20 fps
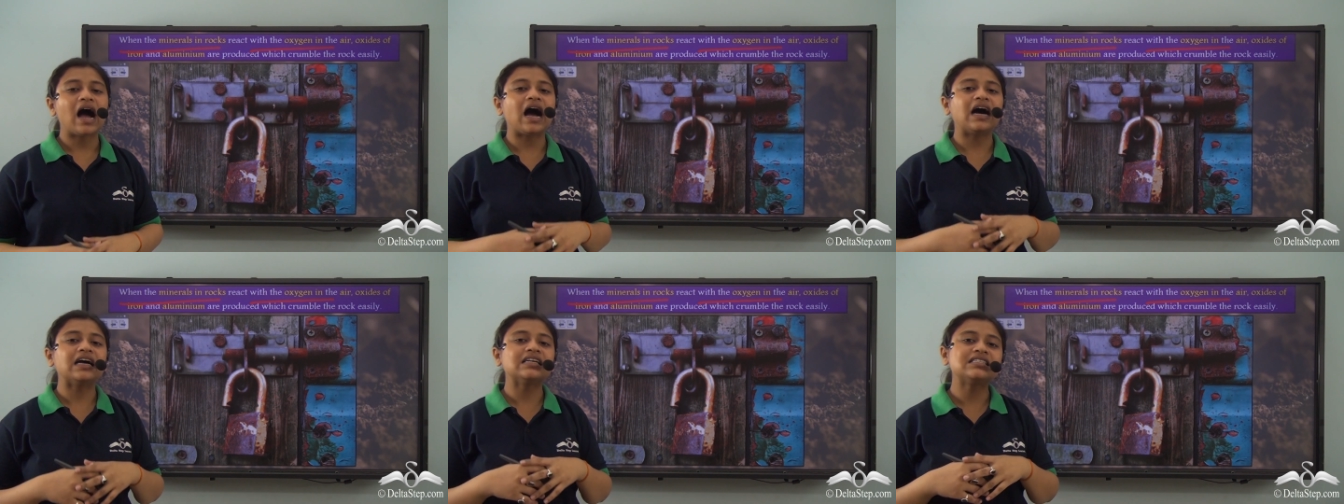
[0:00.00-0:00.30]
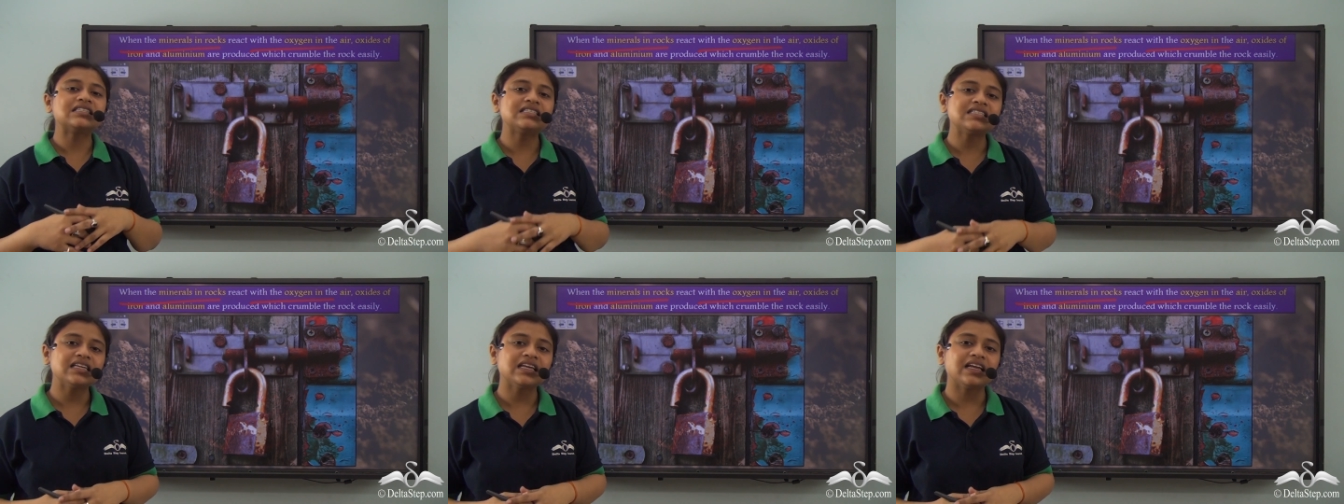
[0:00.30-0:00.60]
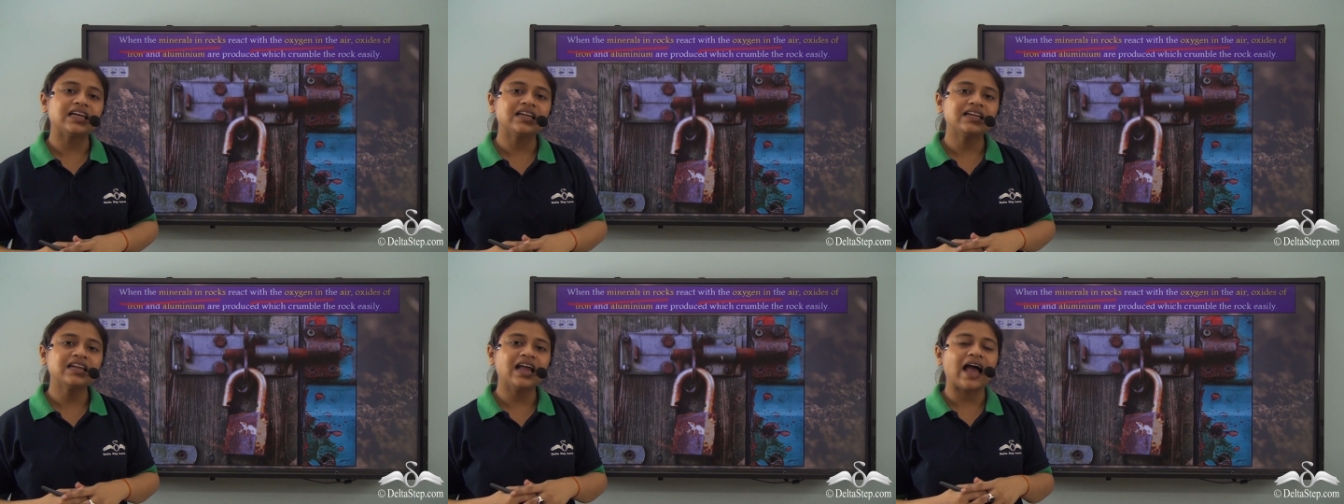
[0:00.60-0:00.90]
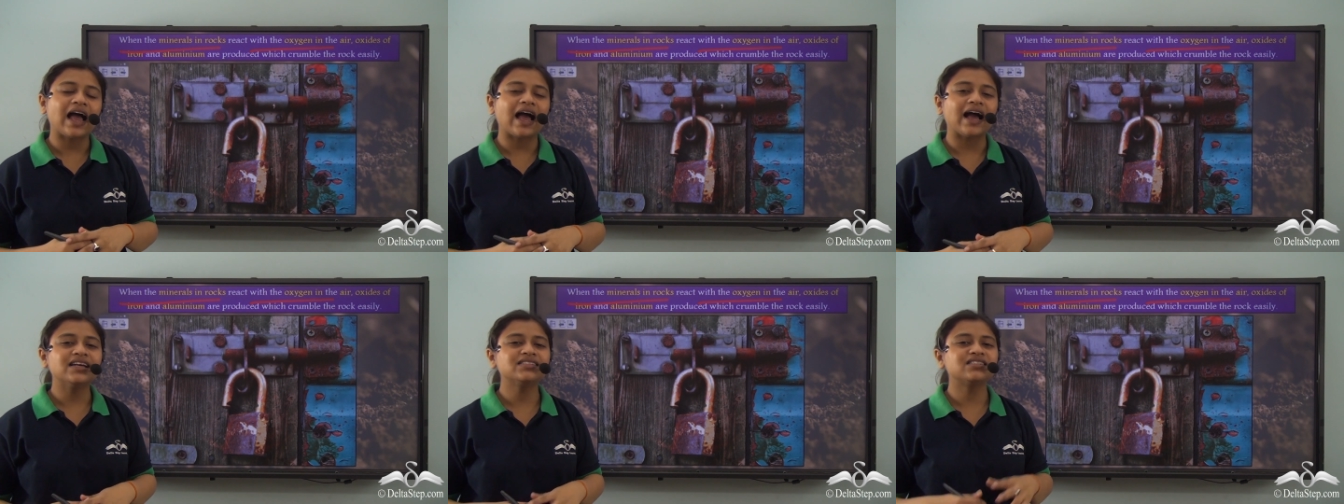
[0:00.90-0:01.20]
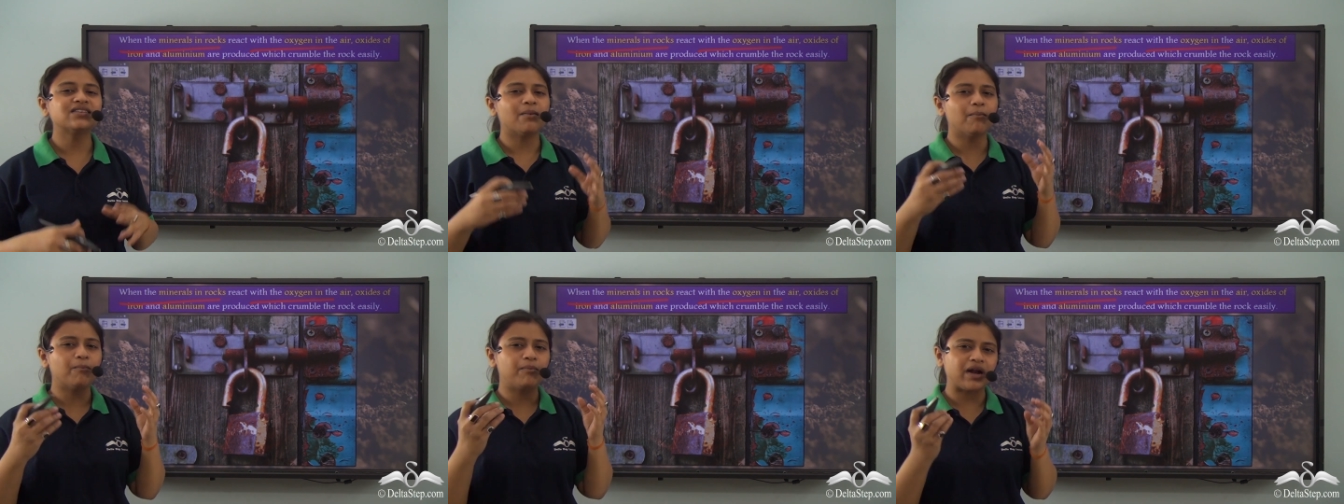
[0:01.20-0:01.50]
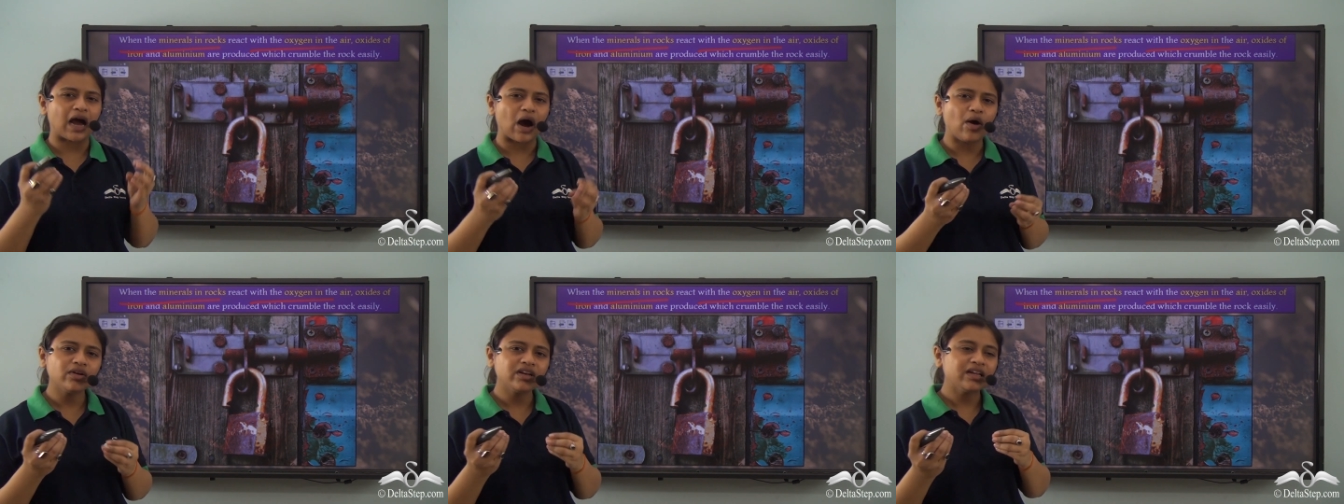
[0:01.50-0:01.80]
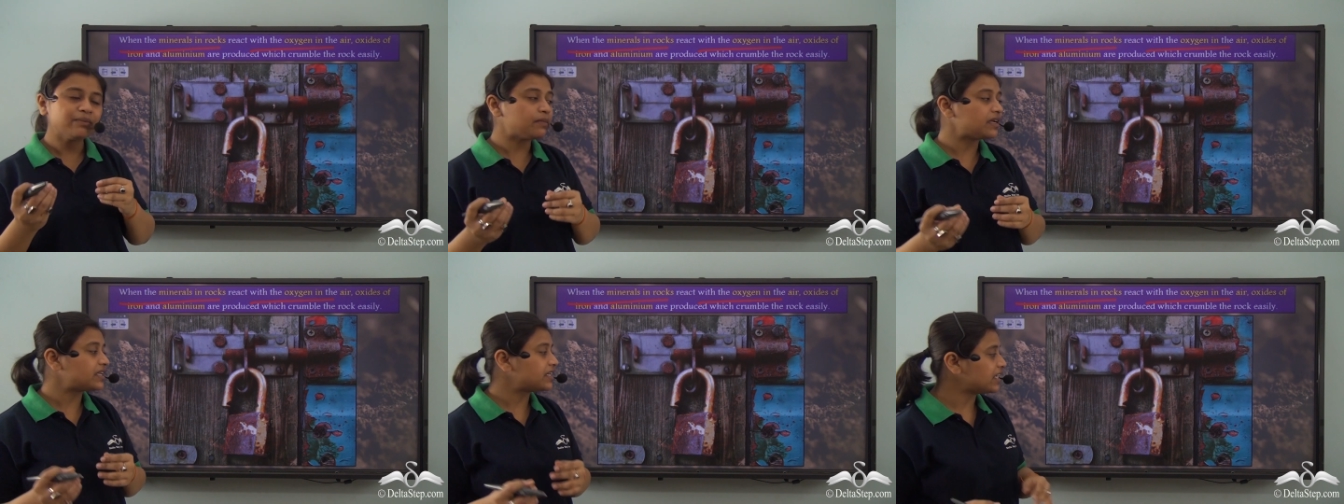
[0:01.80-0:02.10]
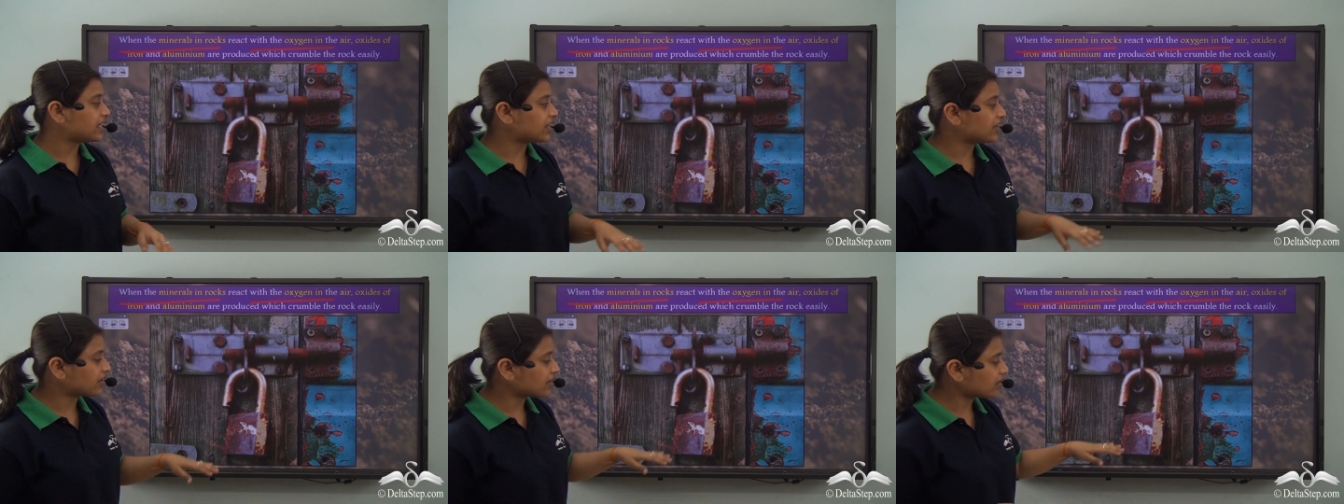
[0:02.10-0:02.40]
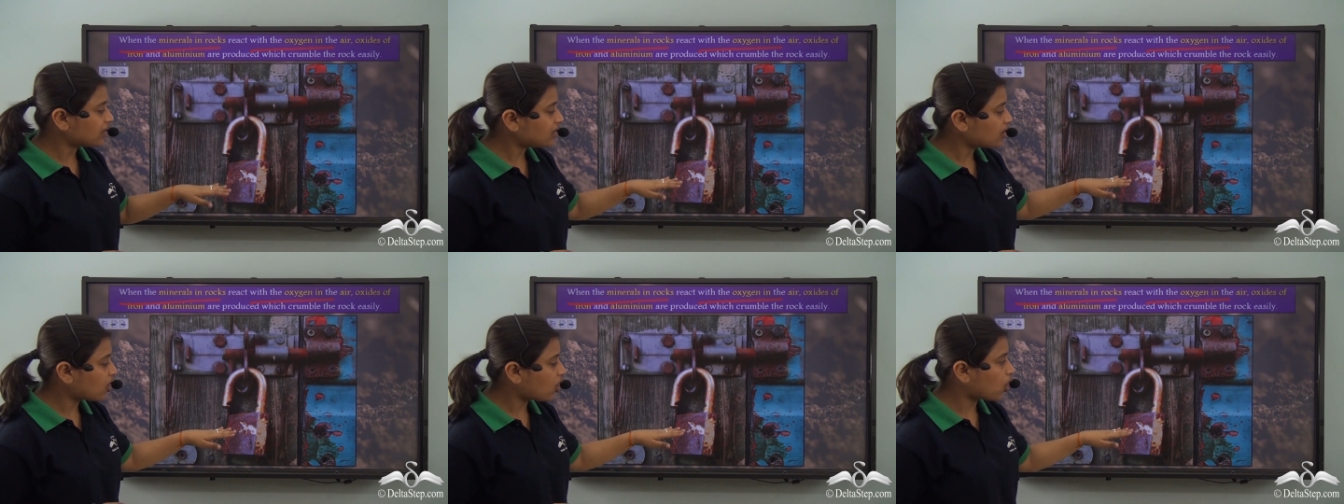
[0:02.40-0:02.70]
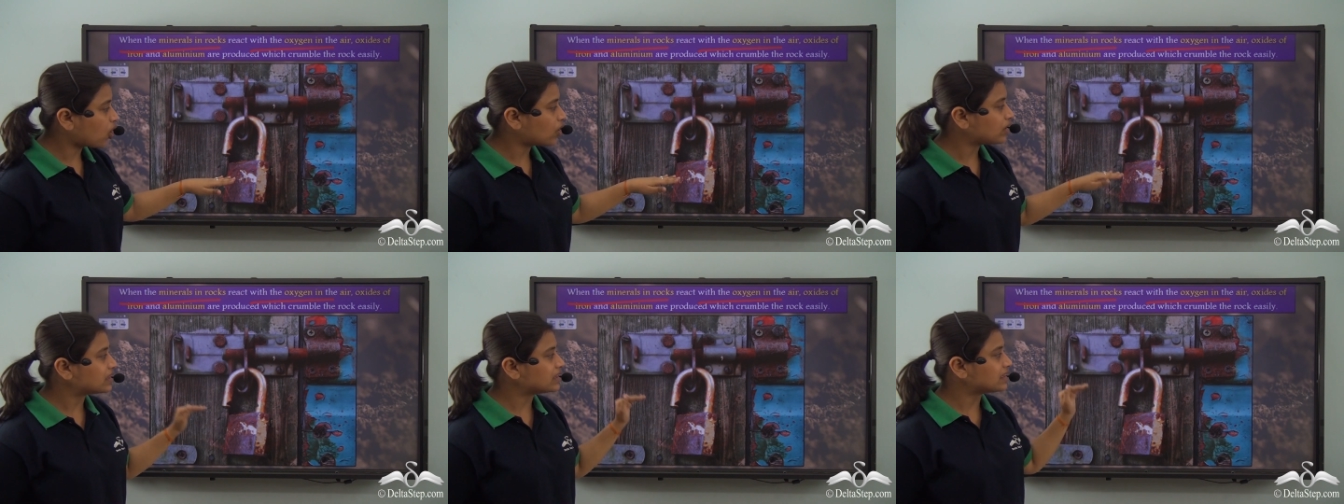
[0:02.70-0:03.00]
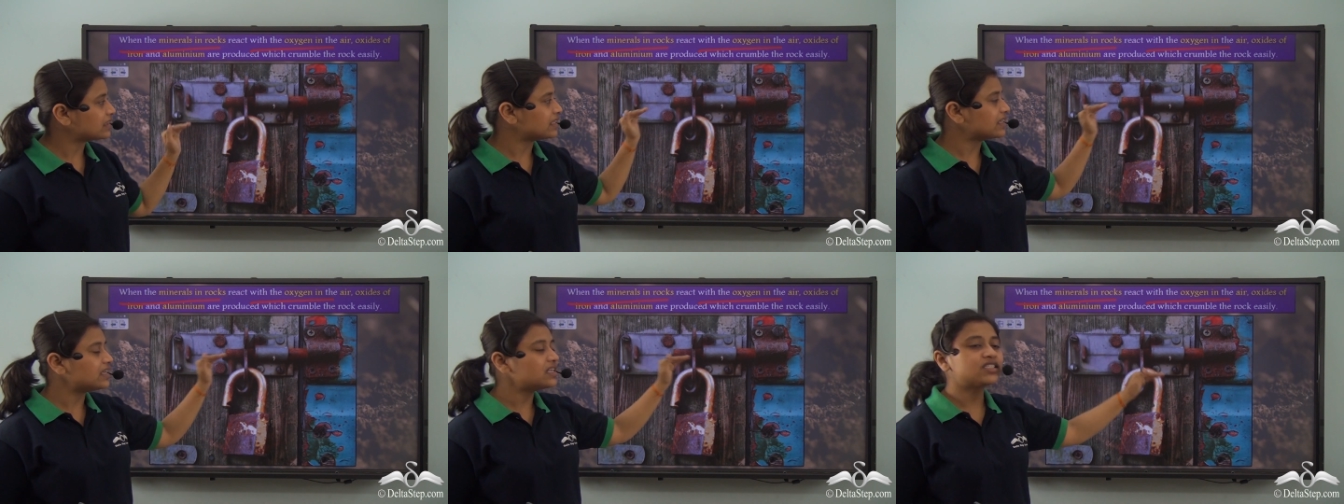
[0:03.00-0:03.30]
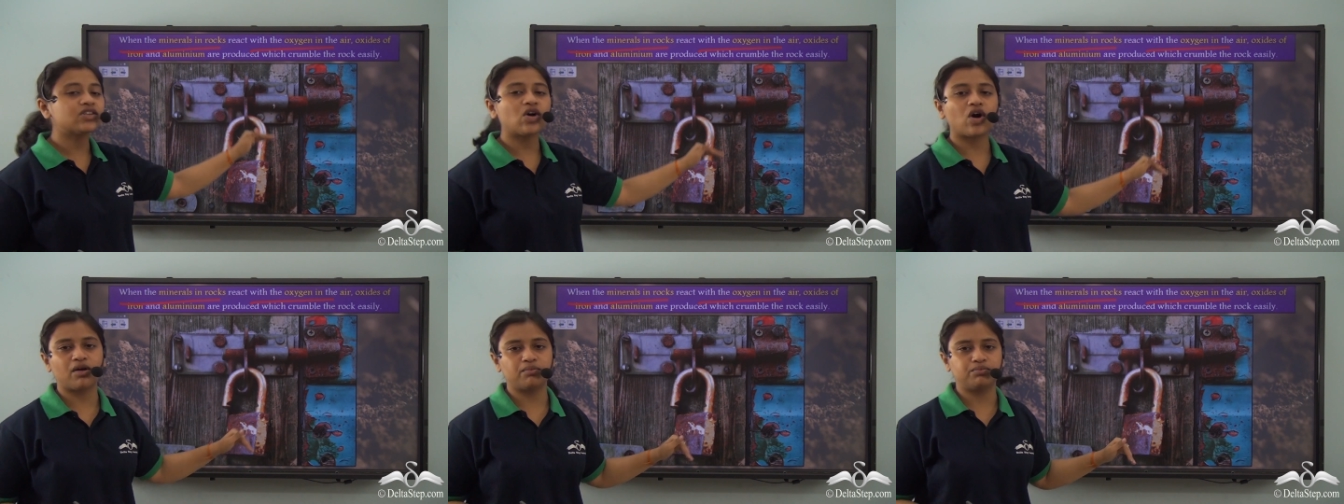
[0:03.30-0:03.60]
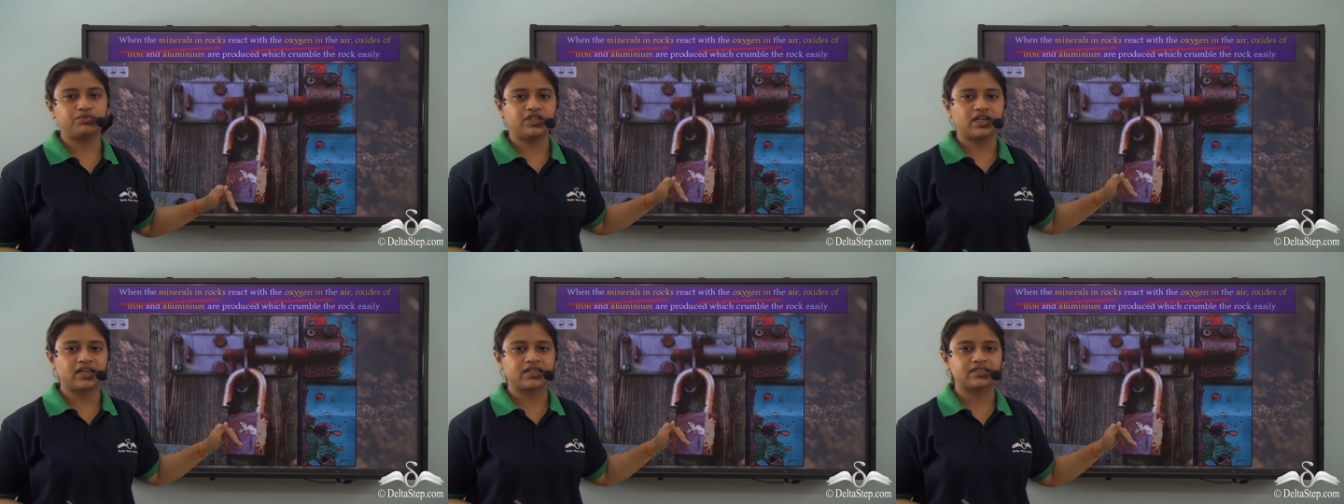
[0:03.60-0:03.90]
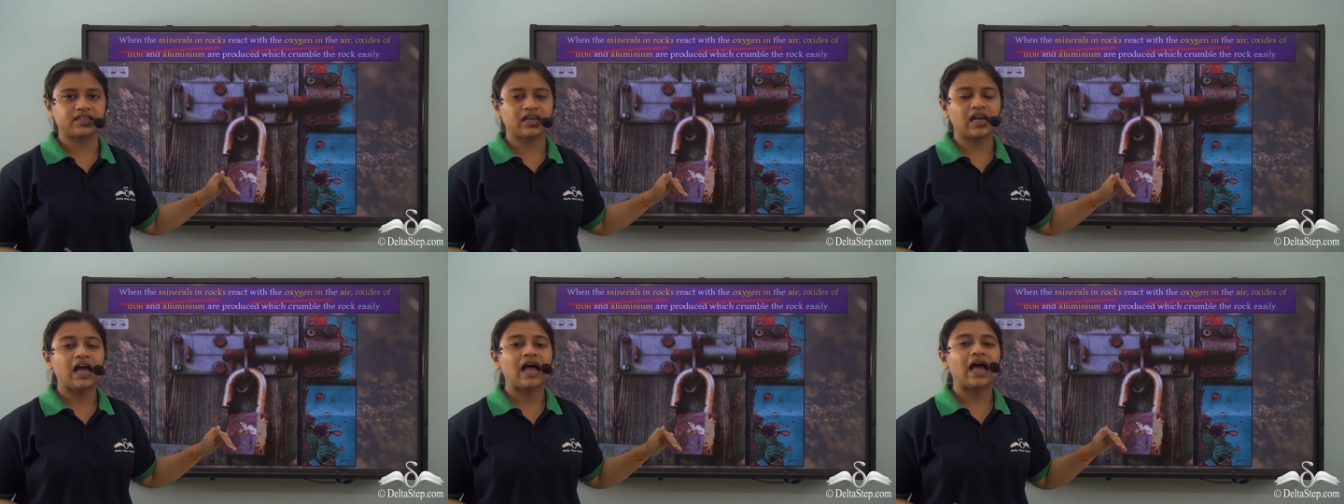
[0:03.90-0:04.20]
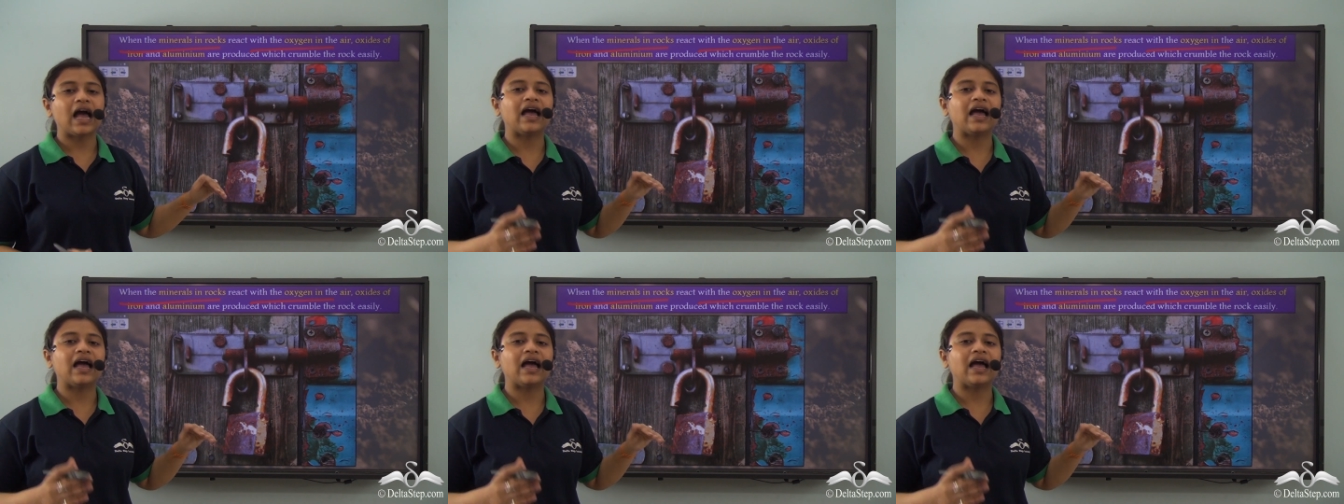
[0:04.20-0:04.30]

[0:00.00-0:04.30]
are seen as browny material on these objects